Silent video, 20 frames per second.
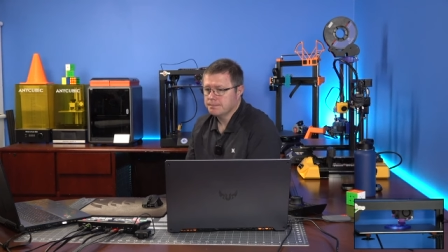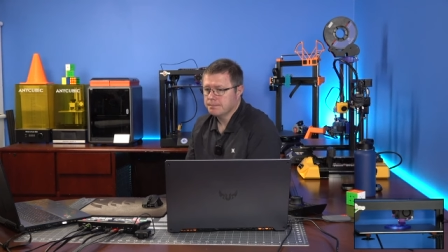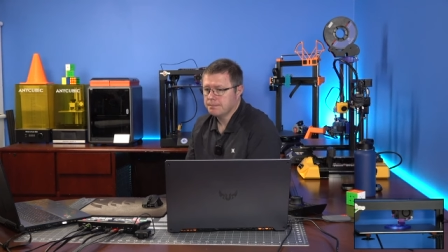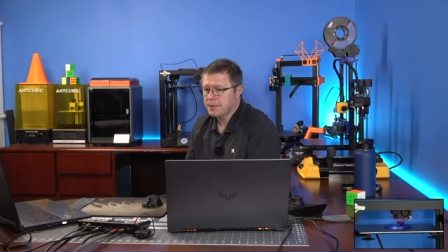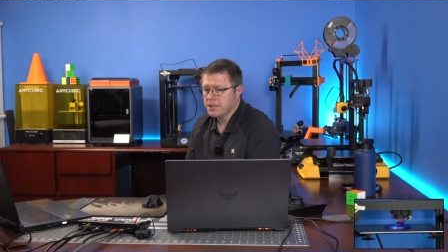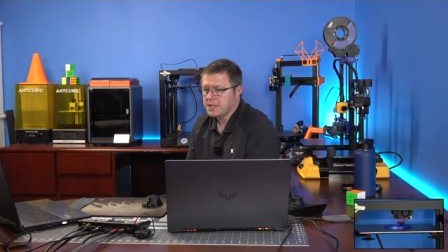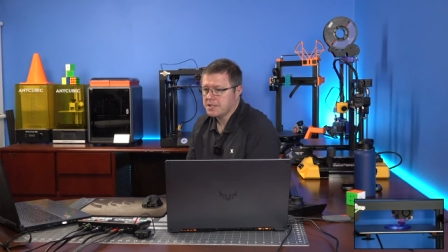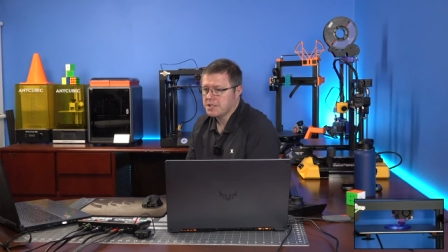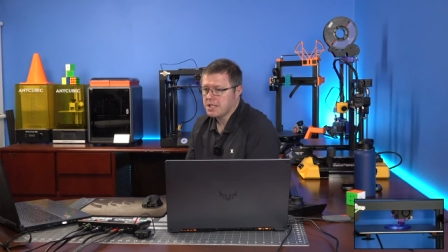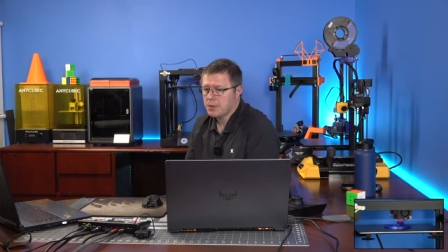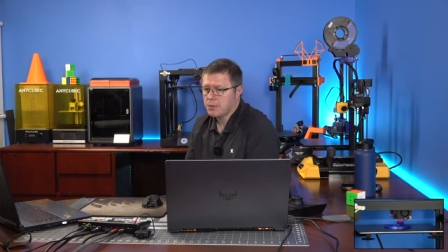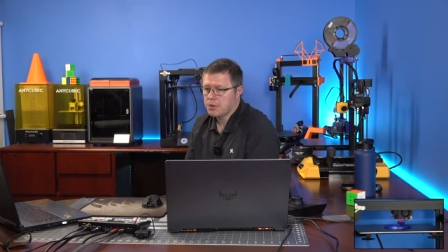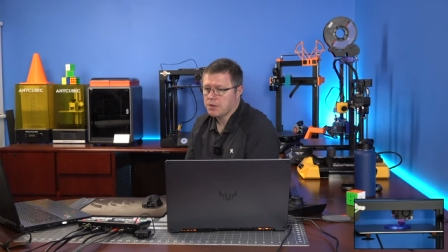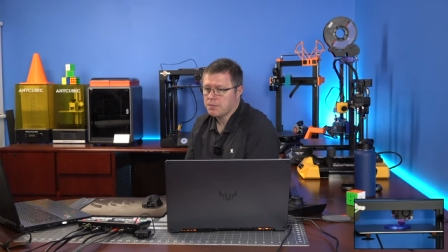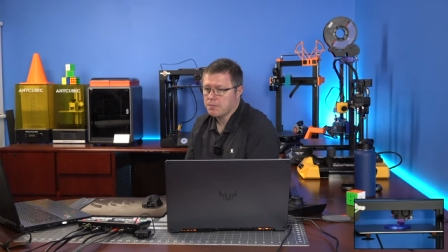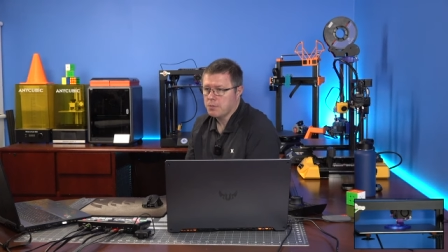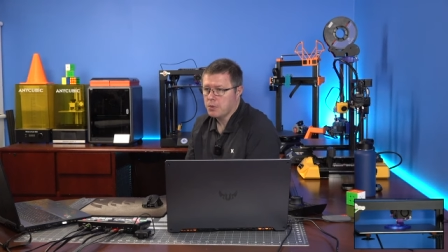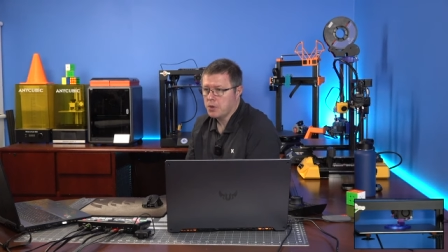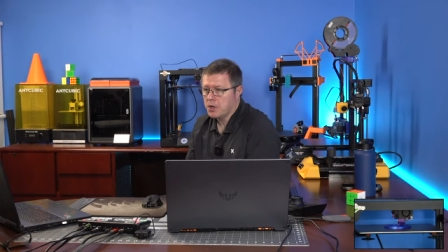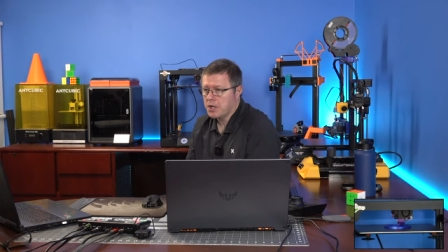But stick with
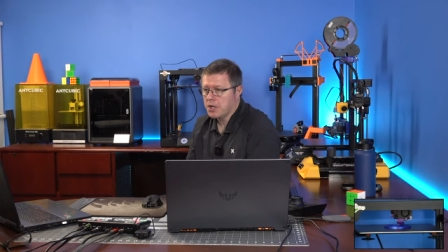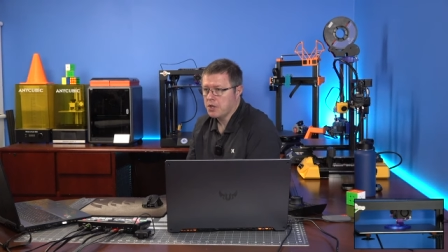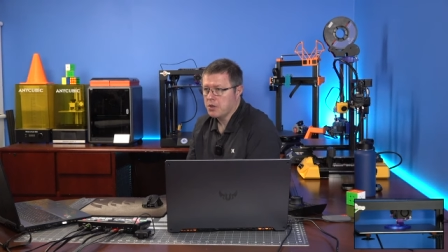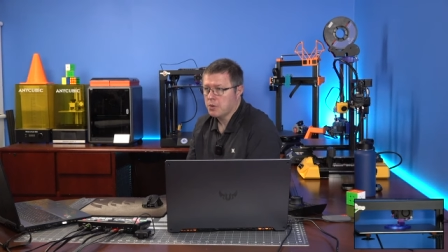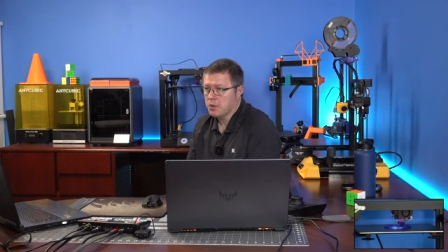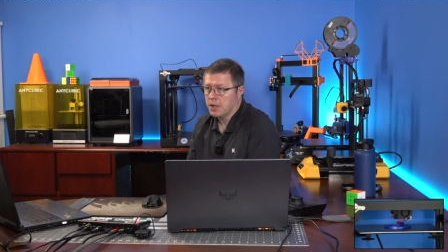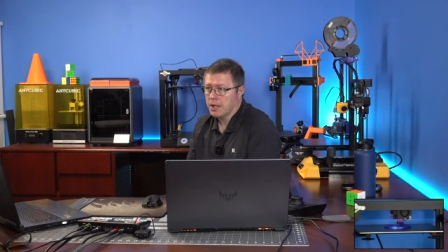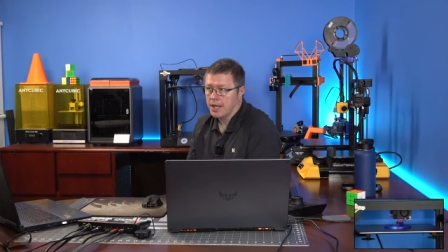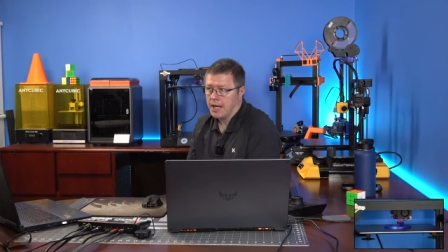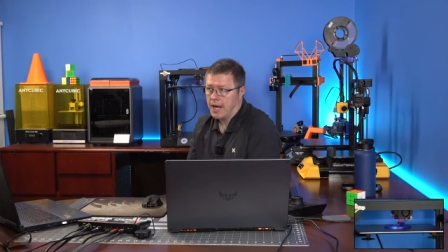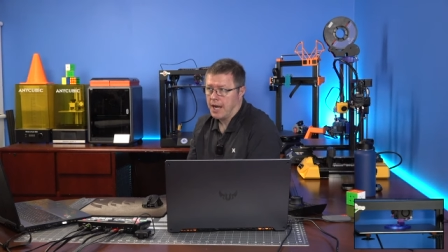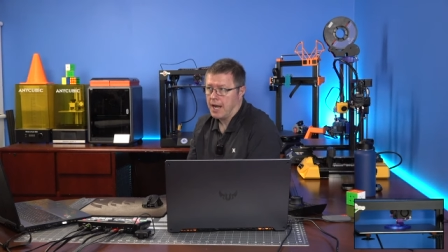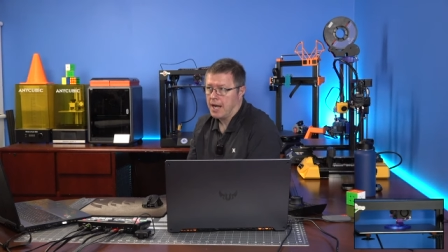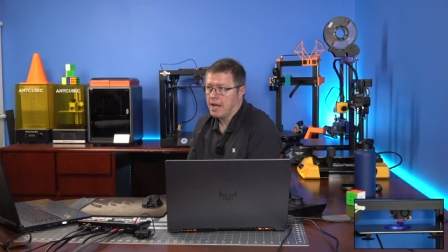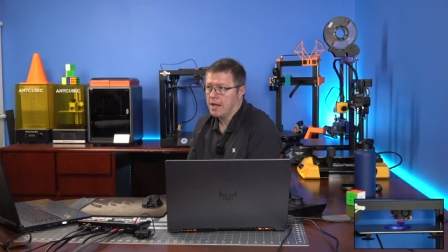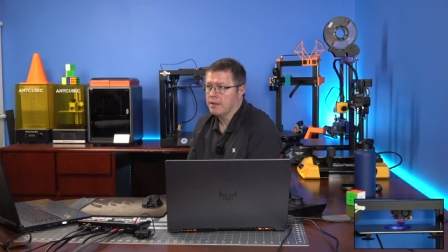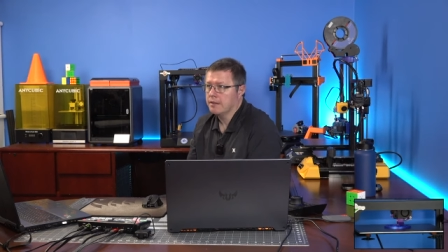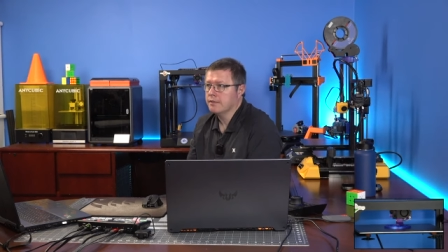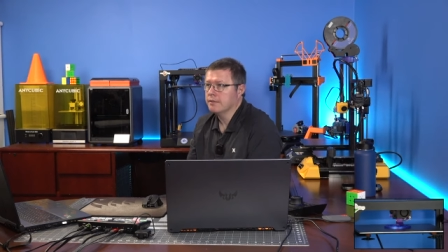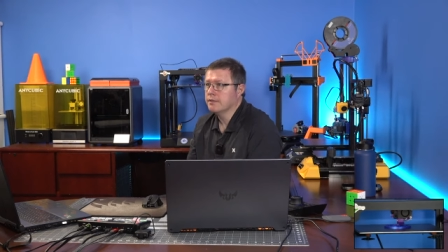Moyu or
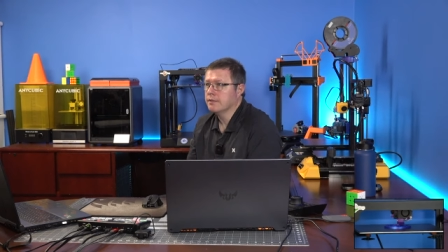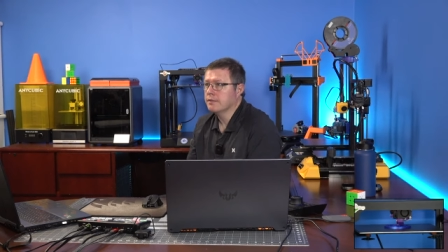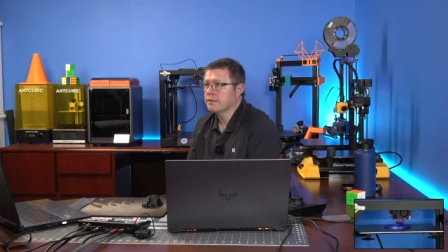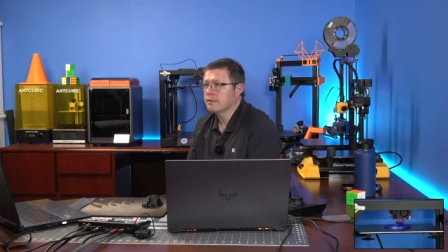GAN.